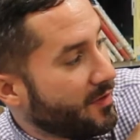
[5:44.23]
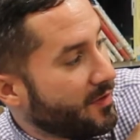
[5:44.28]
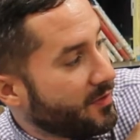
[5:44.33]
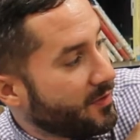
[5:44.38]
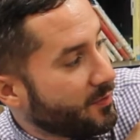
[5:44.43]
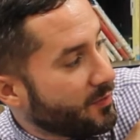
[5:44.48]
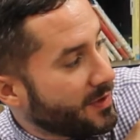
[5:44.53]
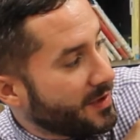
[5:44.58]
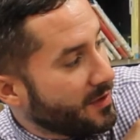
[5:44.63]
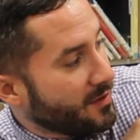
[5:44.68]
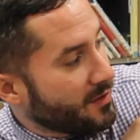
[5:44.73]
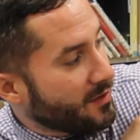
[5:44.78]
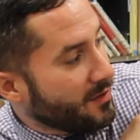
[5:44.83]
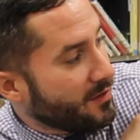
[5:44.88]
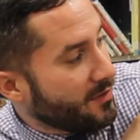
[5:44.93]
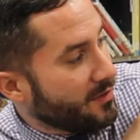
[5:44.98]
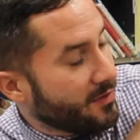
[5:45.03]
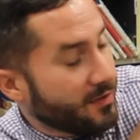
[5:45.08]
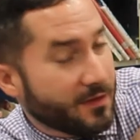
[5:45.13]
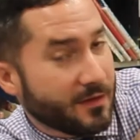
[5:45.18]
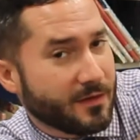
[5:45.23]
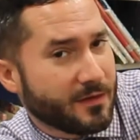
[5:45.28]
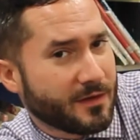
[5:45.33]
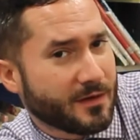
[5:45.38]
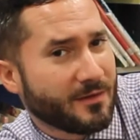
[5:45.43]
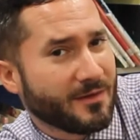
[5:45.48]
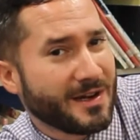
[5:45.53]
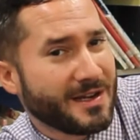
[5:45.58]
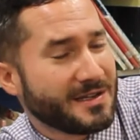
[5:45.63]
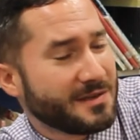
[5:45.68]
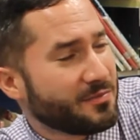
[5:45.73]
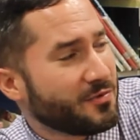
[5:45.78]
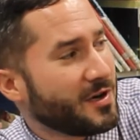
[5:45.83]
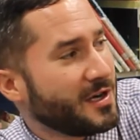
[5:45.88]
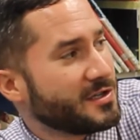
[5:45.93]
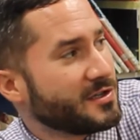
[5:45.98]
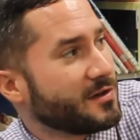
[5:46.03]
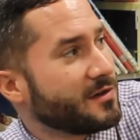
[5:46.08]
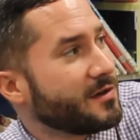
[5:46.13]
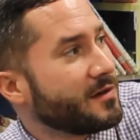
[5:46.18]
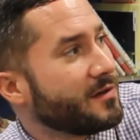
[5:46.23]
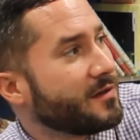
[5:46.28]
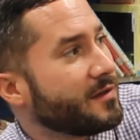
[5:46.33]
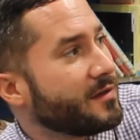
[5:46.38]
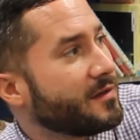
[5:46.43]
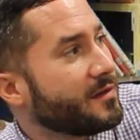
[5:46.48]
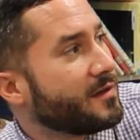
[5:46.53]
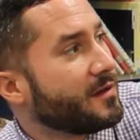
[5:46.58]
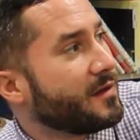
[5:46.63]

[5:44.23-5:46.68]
the real Earth, the Great Depression Earth.